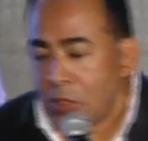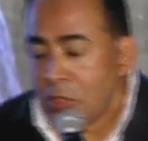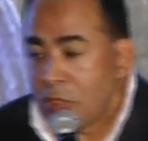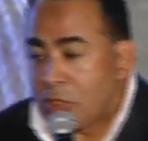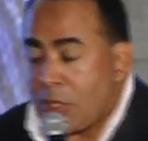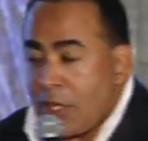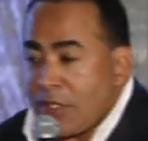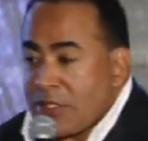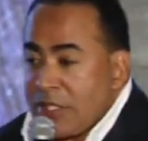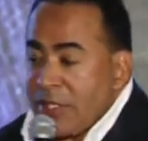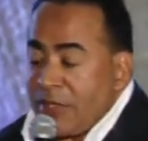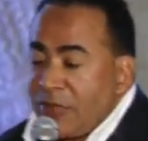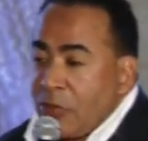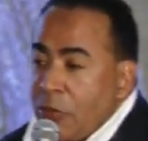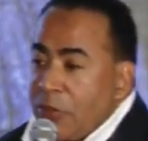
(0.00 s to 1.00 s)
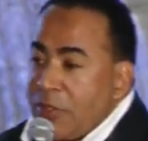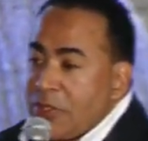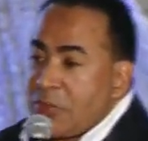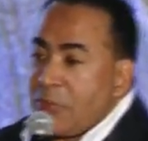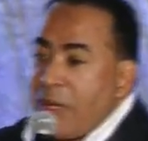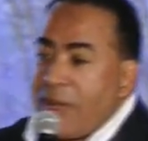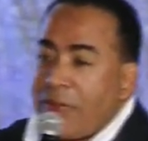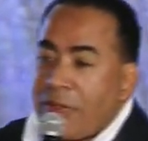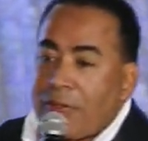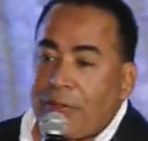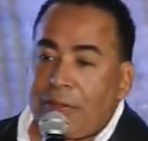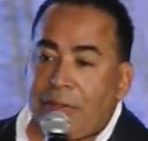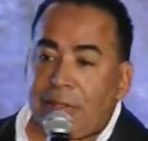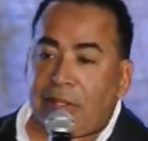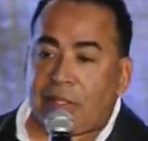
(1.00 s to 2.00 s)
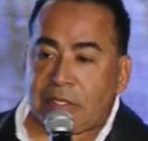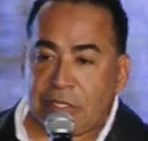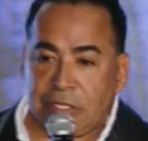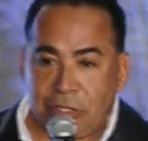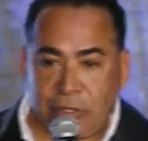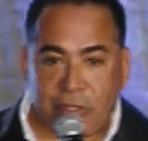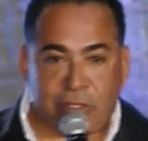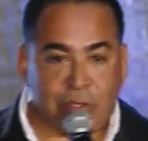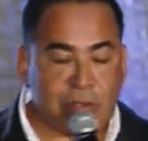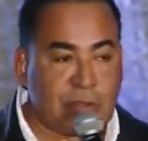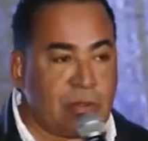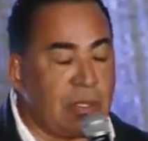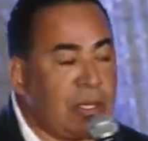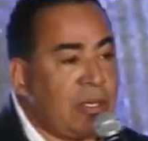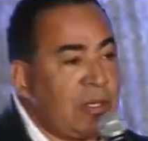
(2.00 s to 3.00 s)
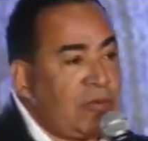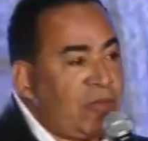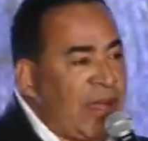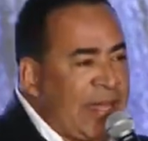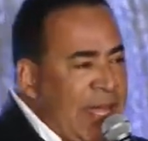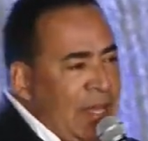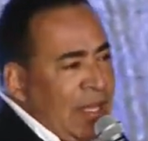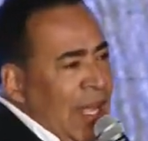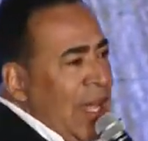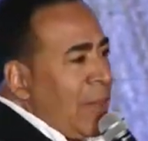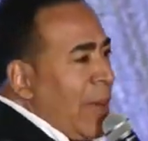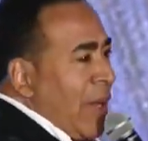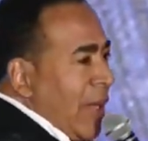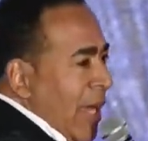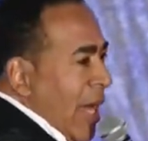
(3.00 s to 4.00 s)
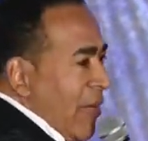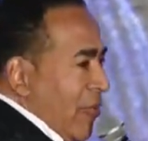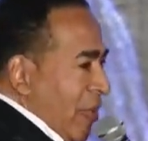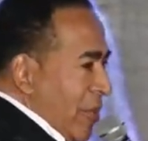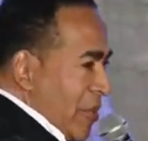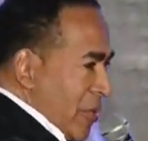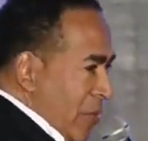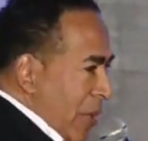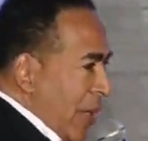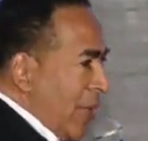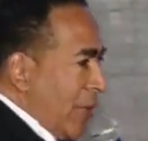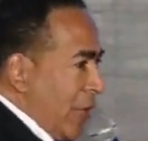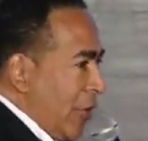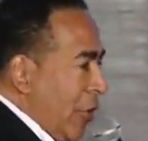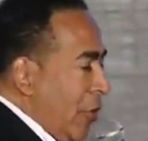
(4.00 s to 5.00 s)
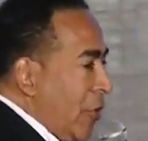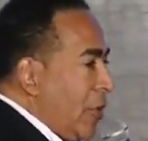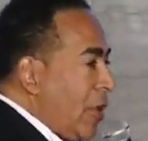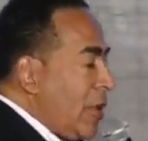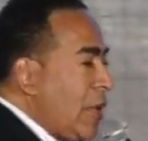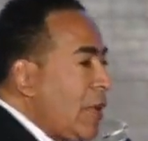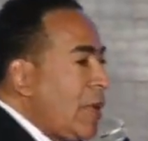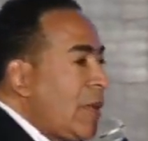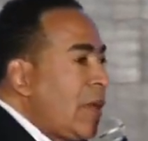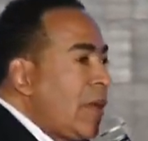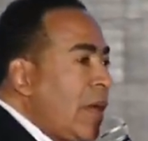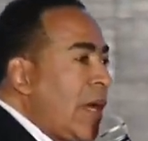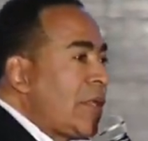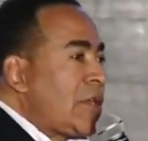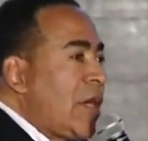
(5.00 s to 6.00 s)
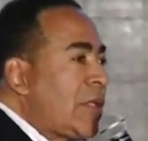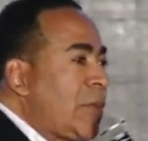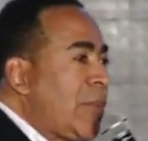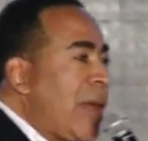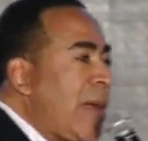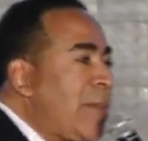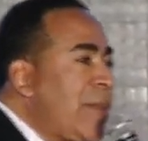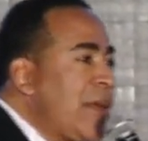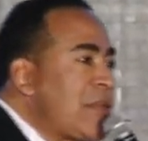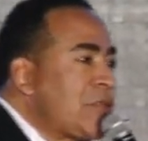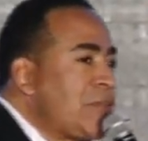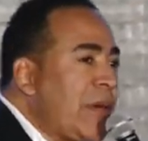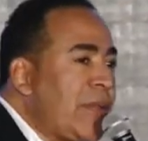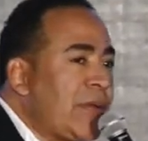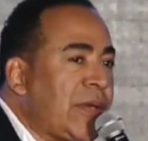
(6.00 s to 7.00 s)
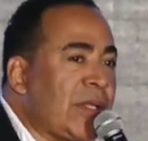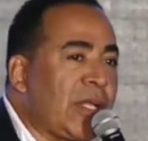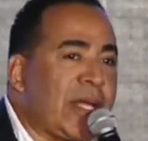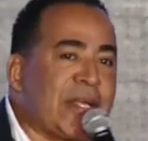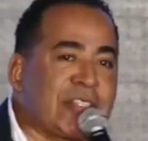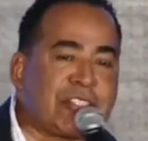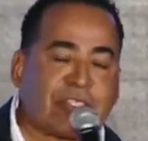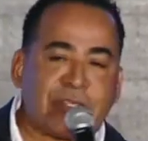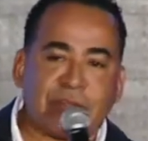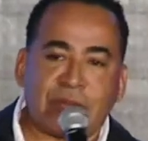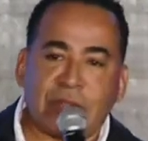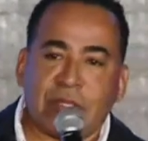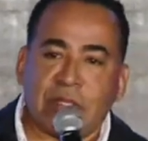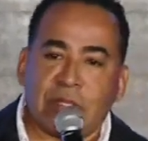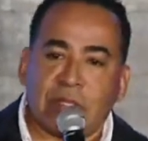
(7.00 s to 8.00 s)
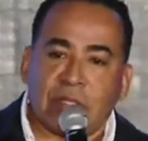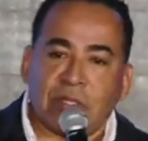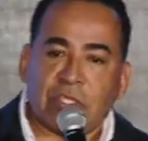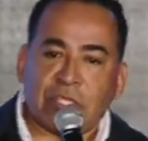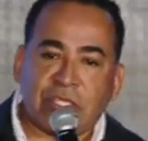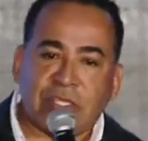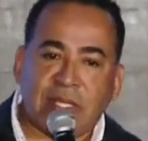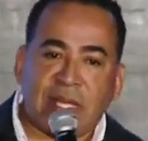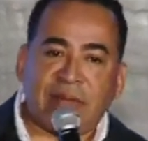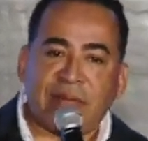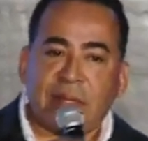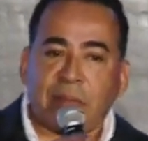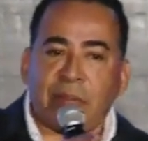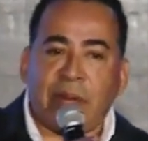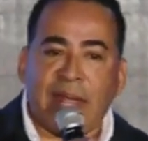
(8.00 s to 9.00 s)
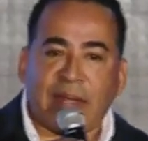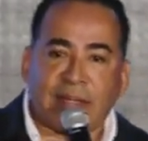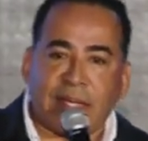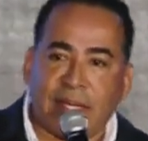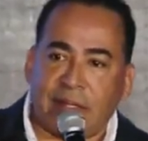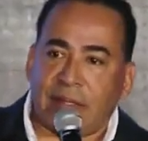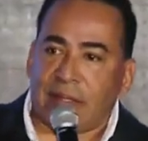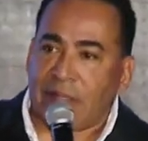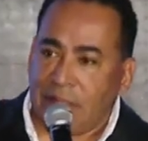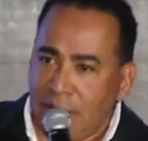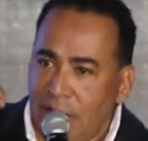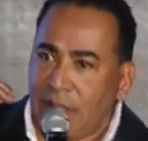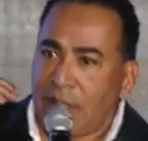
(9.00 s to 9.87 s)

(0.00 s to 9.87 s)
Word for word: So I was interviewing his mother, because you could find out a lot about a guy from his mother, you know. I talked to Brad Pitt's mother at lunch, and she said everything Brad did, that